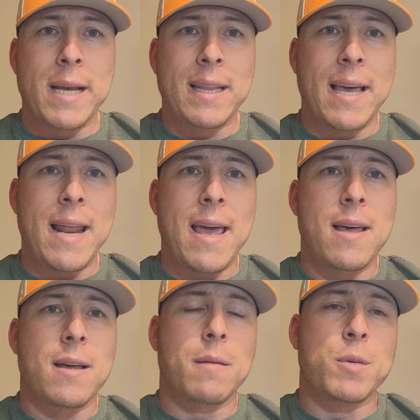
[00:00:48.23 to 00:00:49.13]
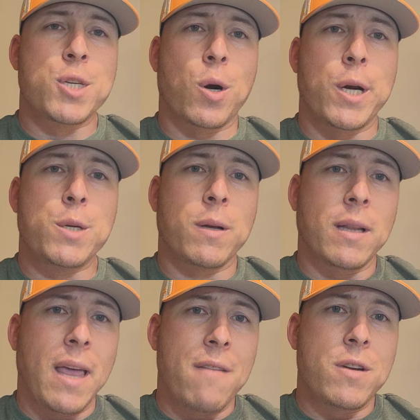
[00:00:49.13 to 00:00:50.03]
He led uh, Missouri to
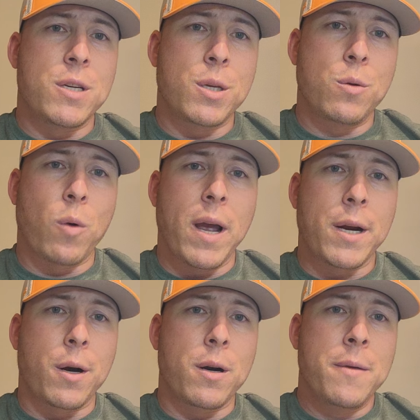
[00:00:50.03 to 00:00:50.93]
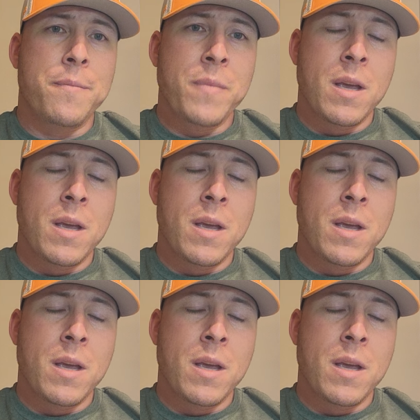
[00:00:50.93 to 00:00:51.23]
11 and 2 record.